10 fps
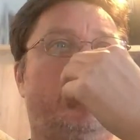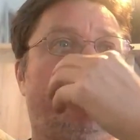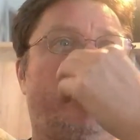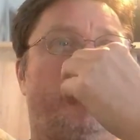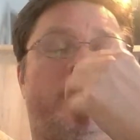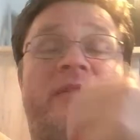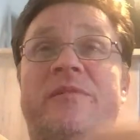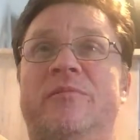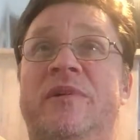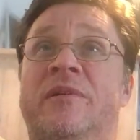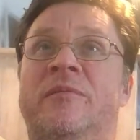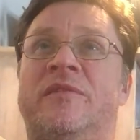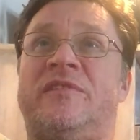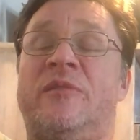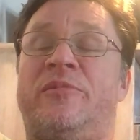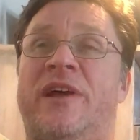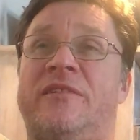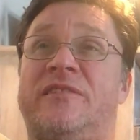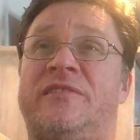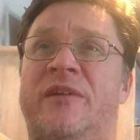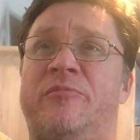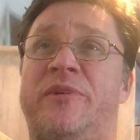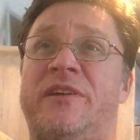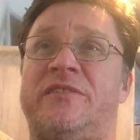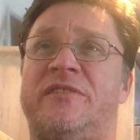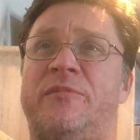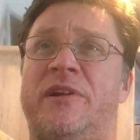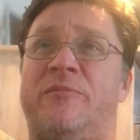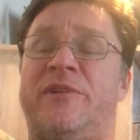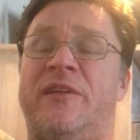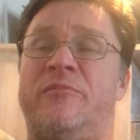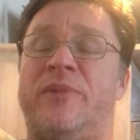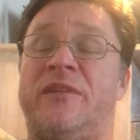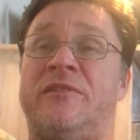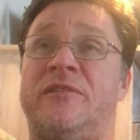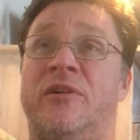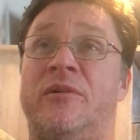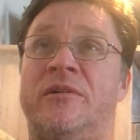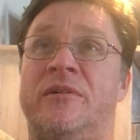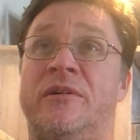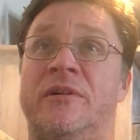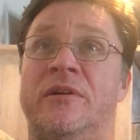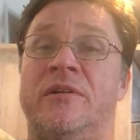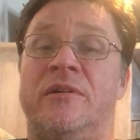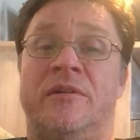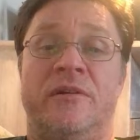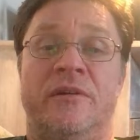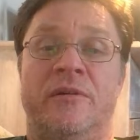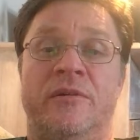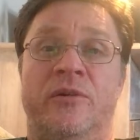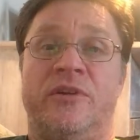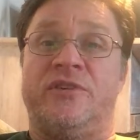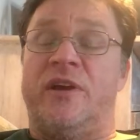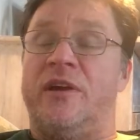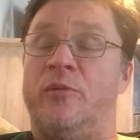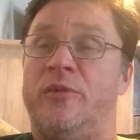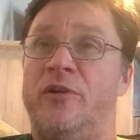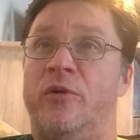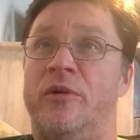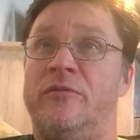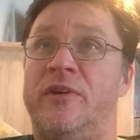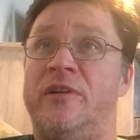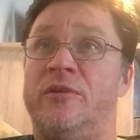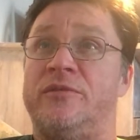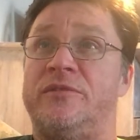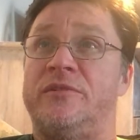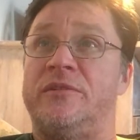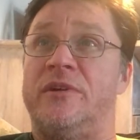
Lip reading: I'm still playing the same pieces, but I play them better now. You can check out my organ videos.